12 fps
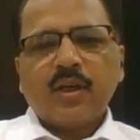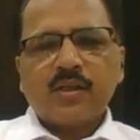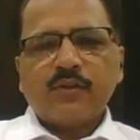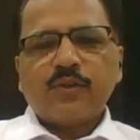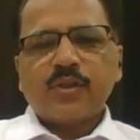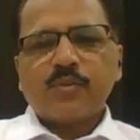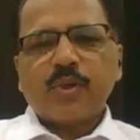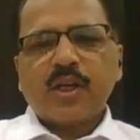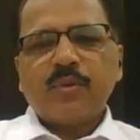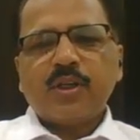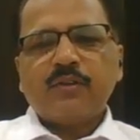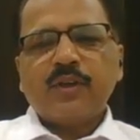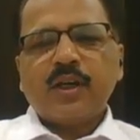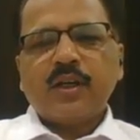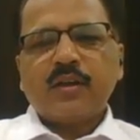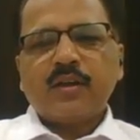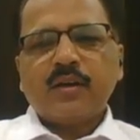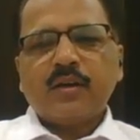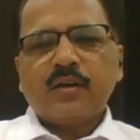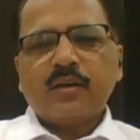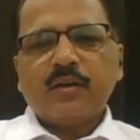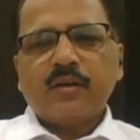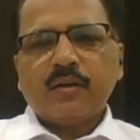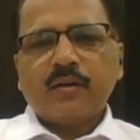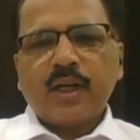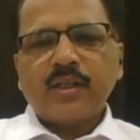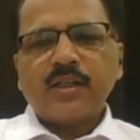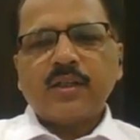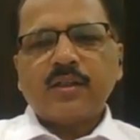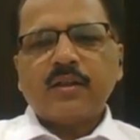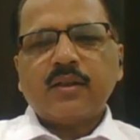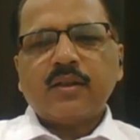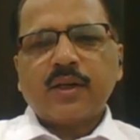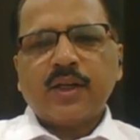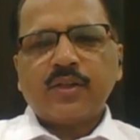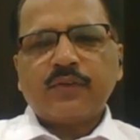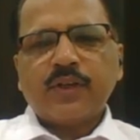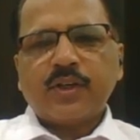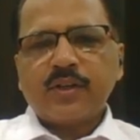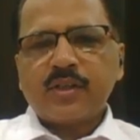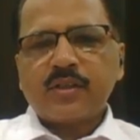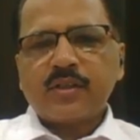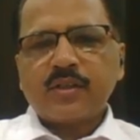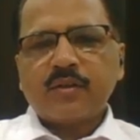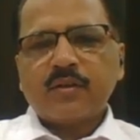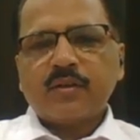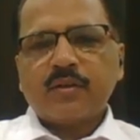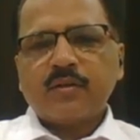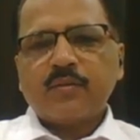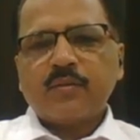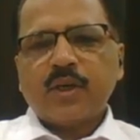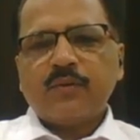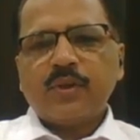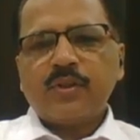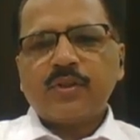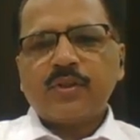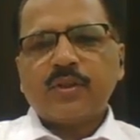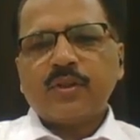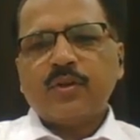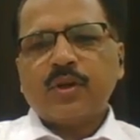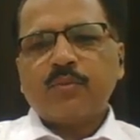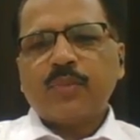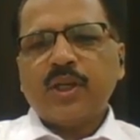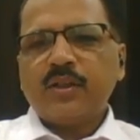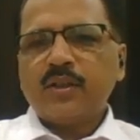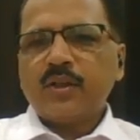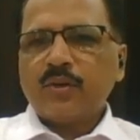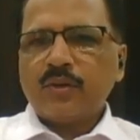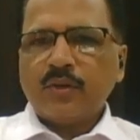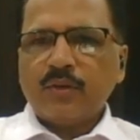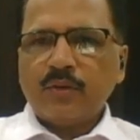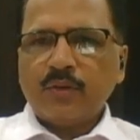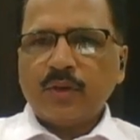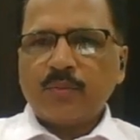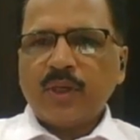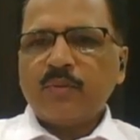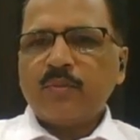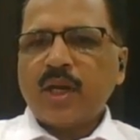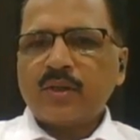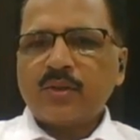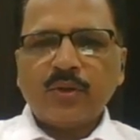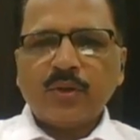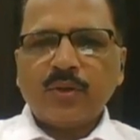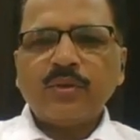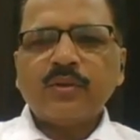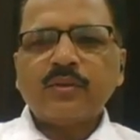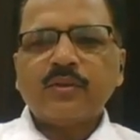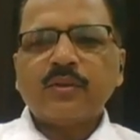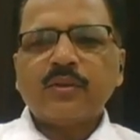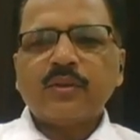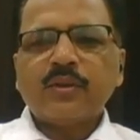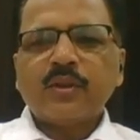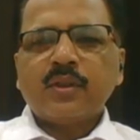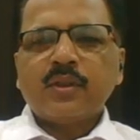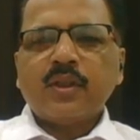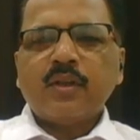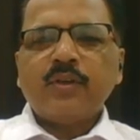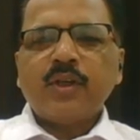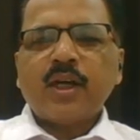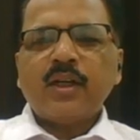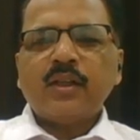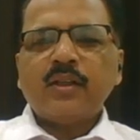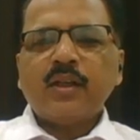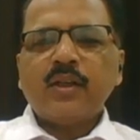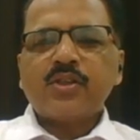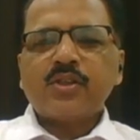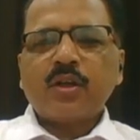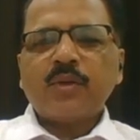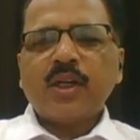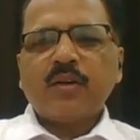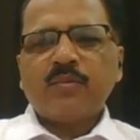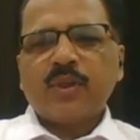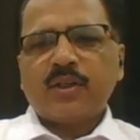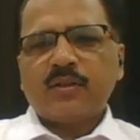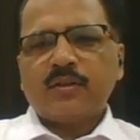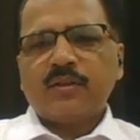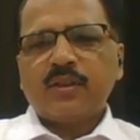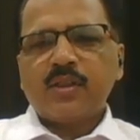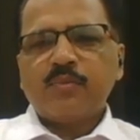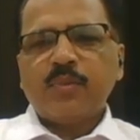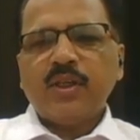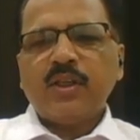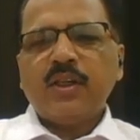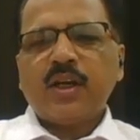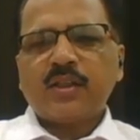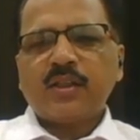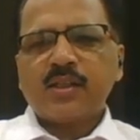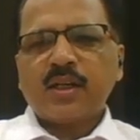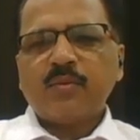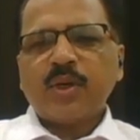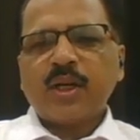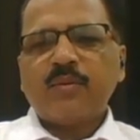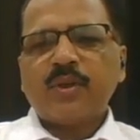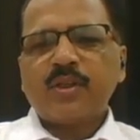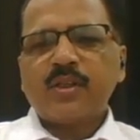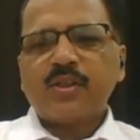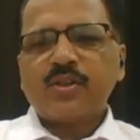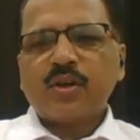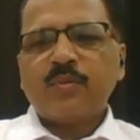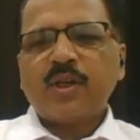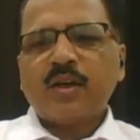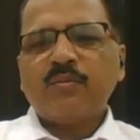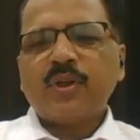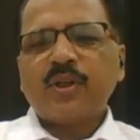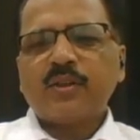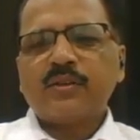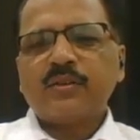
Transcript: As a first parameter, we are writing a rate of interest by which you are paying back to your loan. Then we are writing the installment number. This PER, the second parameter is the installment number.